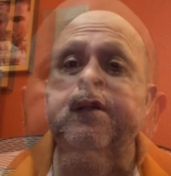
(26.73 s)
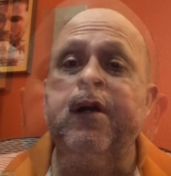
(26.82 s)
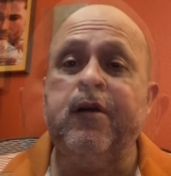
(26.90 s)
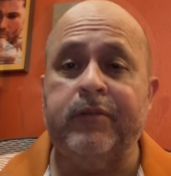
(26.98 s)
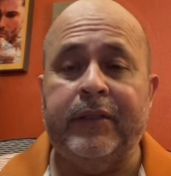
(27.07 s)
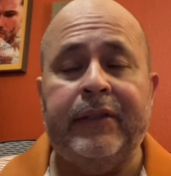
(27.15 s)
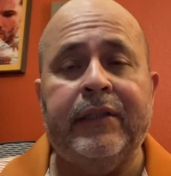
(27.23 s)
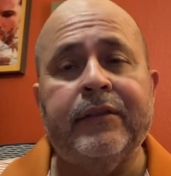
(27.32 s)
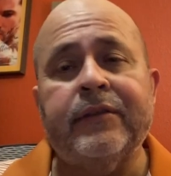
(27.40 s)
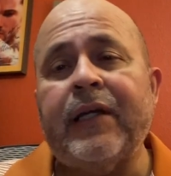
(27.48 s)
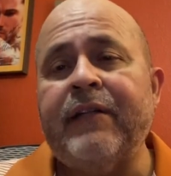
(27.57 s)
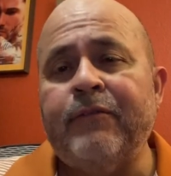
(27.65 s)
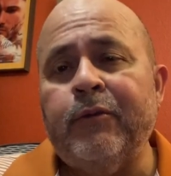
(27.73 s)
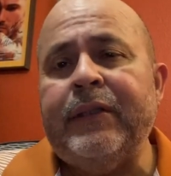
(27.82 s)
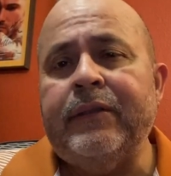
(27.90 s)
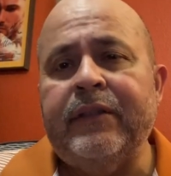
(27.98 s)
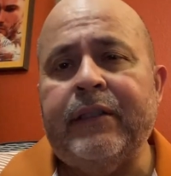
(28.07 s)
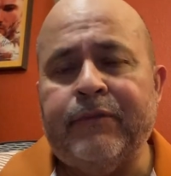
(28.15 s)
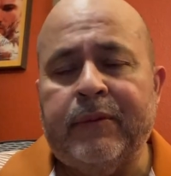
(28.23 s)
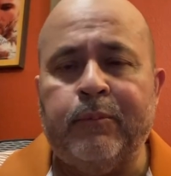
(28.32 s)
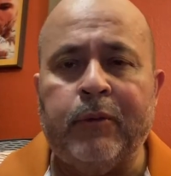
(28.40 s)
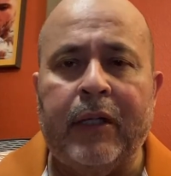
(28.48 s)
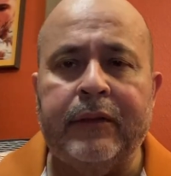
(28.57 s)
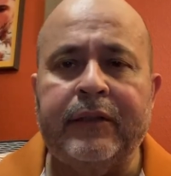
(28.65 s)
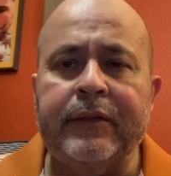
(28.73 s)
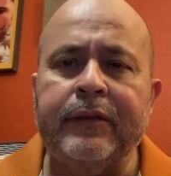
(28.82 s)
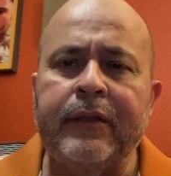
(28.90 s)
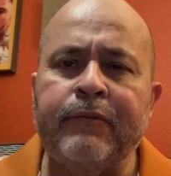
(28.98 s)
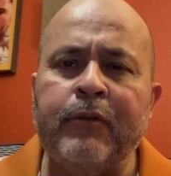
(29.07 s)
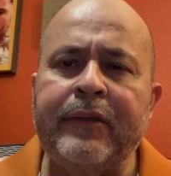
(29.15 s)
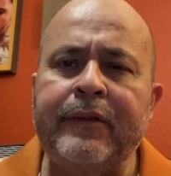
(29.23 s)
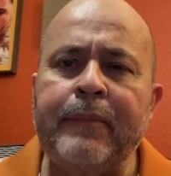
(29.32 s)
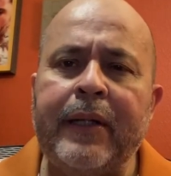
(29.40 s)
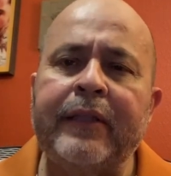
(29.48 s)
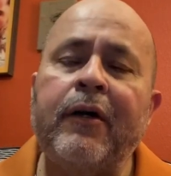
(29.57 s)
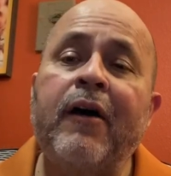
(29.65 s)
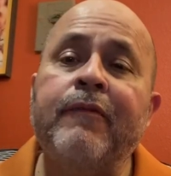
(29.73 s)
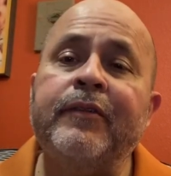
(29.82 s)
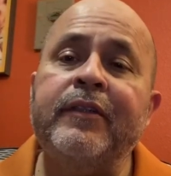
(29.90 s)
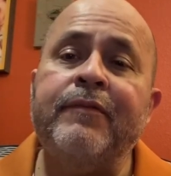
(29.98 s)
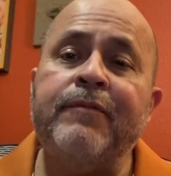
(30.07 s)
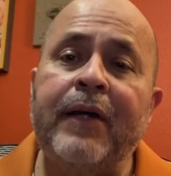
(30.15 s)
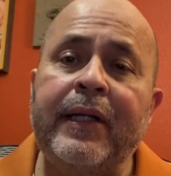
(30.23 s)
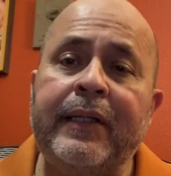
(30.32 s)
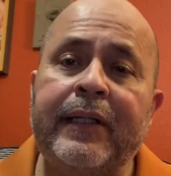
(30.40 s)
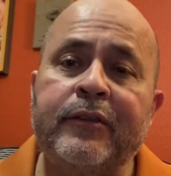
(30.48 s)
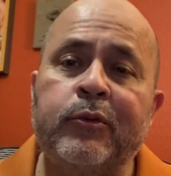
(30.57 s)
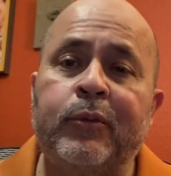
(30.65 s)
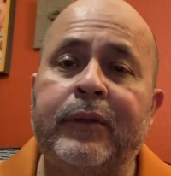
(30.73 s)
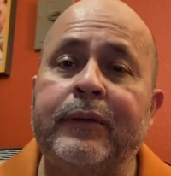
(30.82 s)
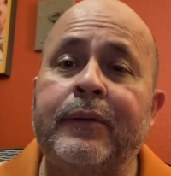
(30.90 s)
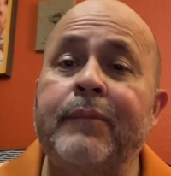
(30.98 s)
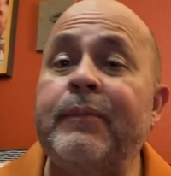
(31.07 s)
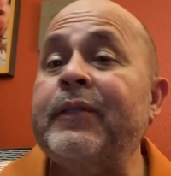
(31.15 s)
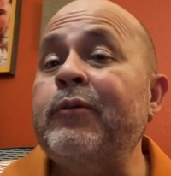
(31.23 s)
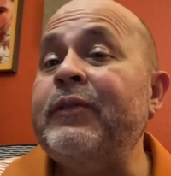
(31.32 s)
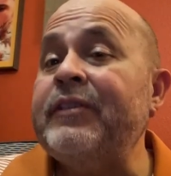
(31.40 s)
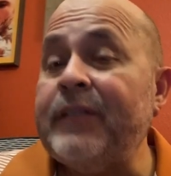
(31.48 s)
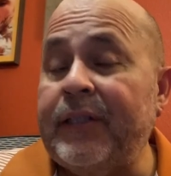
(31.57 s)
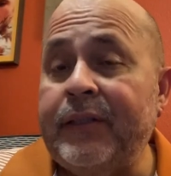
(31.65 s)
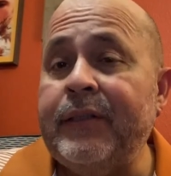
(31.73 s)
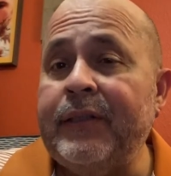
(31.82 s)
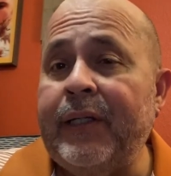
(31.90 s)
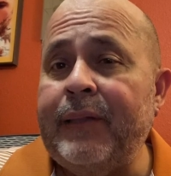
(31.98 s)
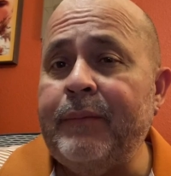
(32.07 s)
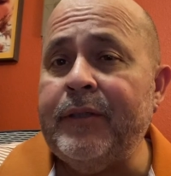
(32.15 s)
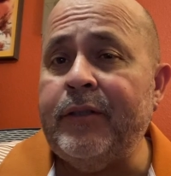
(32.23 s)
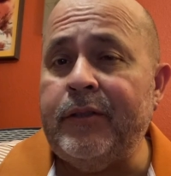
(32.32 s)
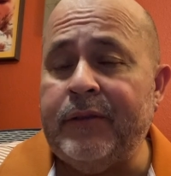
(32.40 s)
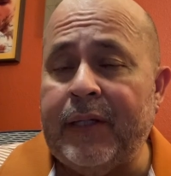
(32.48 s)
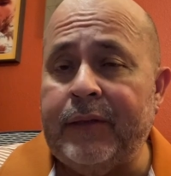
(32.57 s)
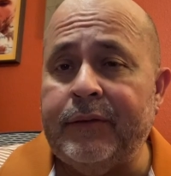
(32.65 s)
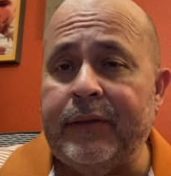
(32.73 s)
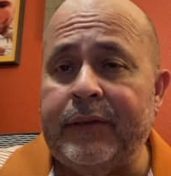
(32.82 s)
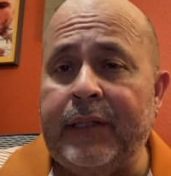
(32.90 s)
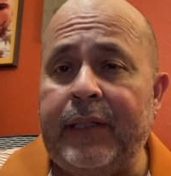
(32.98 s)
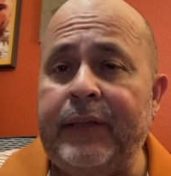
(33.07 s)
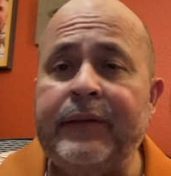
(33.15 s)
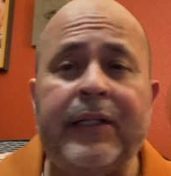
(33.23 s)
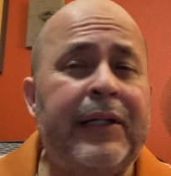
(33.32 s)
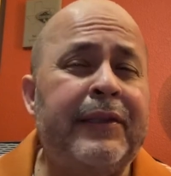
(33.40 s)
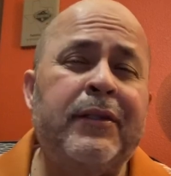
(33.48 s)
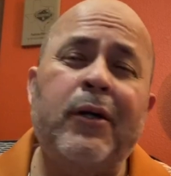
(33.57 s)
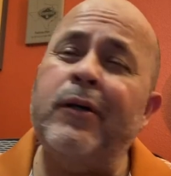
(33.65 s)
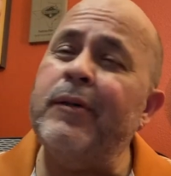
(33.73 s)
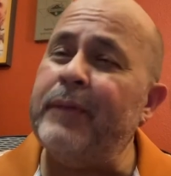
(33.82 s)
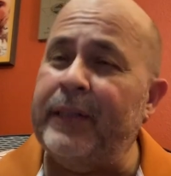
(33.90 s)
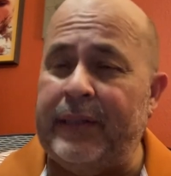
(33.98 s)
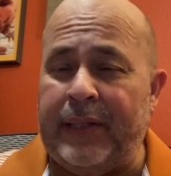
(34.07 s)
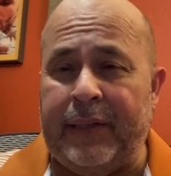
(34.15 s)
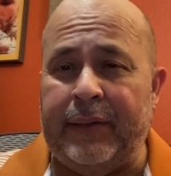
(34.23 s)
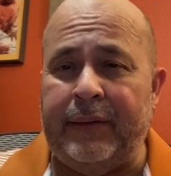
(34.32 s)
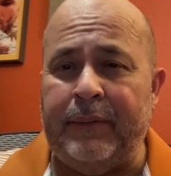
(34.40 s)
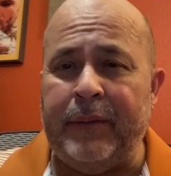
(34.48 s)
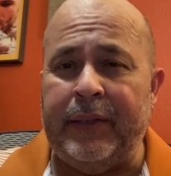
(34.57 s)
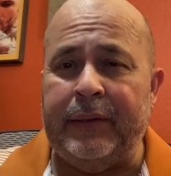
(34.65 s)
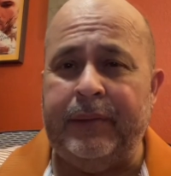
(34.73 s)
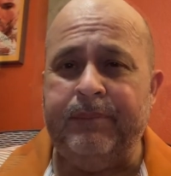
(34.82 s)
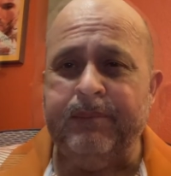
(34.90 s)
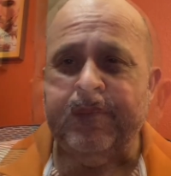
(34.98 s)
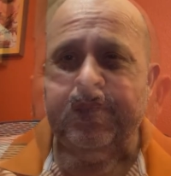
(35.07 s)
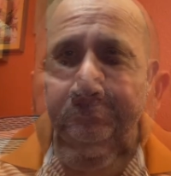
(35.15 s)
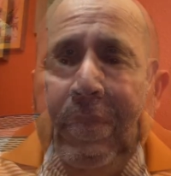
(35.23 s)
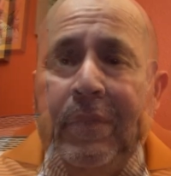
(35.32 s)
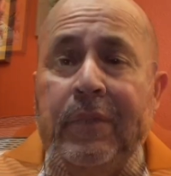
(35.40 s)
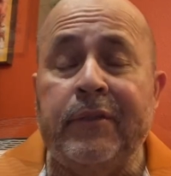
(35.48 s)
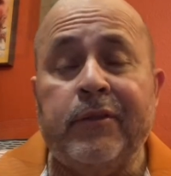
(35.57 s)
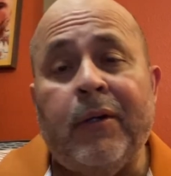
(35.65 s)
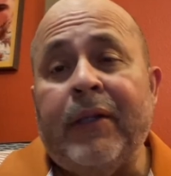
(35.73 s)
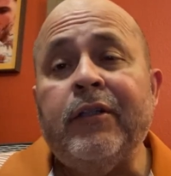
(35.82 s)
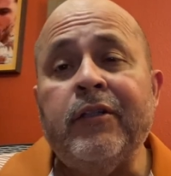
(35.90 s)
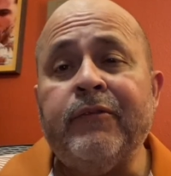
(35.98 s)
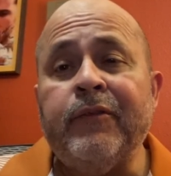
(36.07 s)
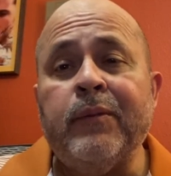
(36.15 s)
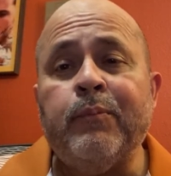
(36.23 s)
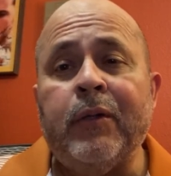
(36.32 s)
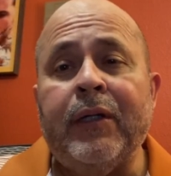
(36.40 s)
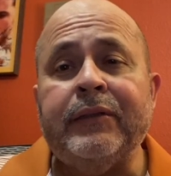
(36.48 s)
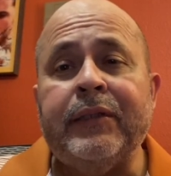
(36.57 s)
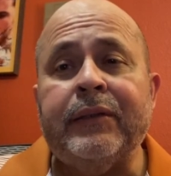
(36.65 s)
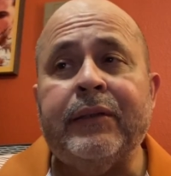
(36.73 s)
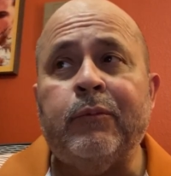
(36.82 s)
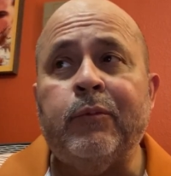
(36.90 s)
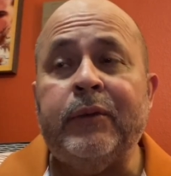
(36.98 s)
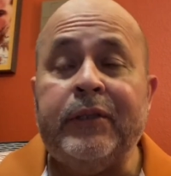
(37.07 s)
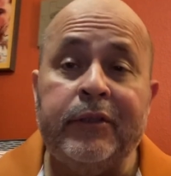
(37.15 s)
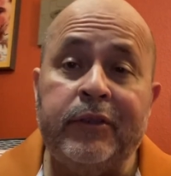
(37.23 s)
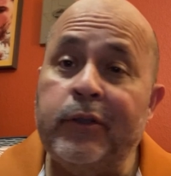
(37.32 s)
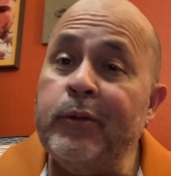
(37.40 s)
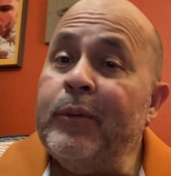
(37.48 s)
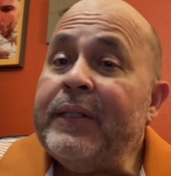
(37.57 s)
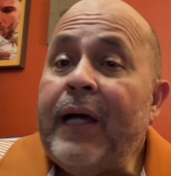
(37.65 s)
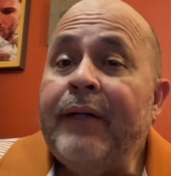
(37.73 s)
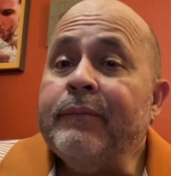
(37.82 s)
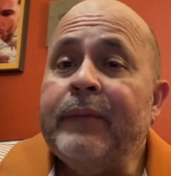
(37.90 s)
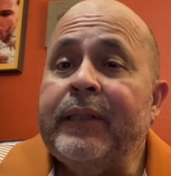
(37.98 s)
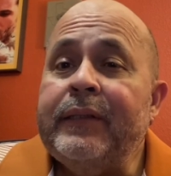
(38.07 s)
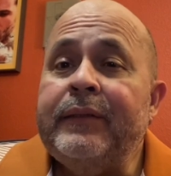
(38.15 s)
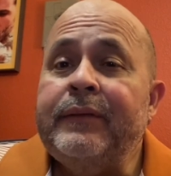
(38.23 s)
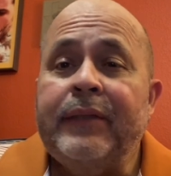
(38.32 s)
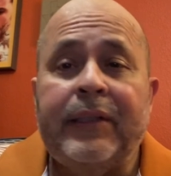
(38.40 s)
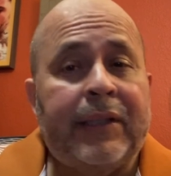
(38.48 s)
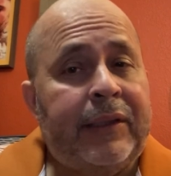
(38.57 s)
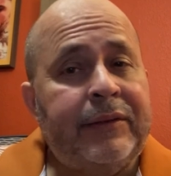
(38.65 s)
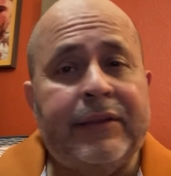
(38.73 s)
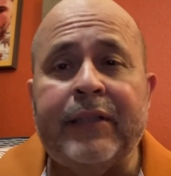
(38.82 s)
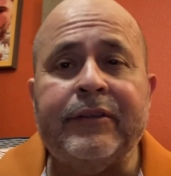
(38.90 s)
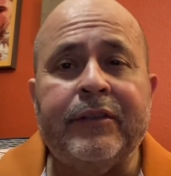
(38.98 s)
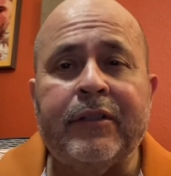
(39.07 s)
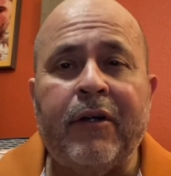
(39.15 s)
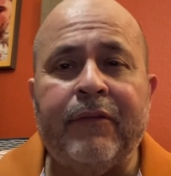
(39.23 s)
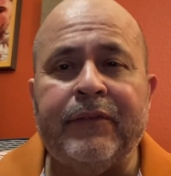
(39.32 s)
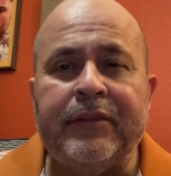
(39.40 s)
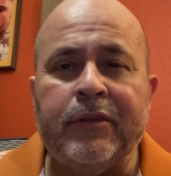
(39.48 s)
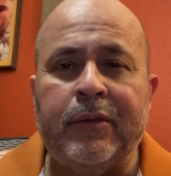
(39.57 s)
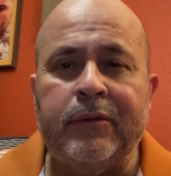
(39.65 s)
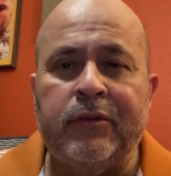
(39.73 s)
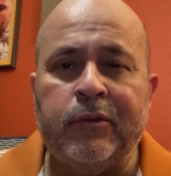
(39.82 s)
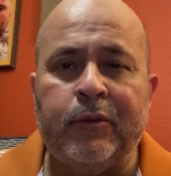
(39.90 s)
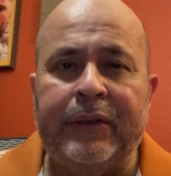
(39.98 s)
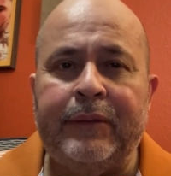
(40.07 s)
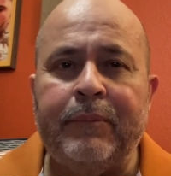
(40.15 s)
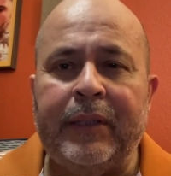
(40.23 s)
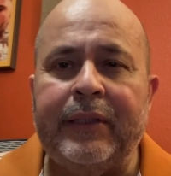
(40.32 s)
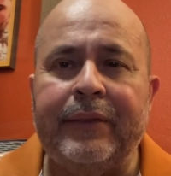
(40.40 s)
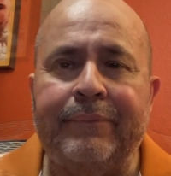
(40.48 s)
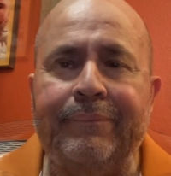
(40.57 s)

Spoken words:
Over the years, I've written different projects, and a friend of mine offered to finance one, but the recession came in 2008, and nobody had any money. So I looked for a project that we could do without money, and I dusted off this old screenplay.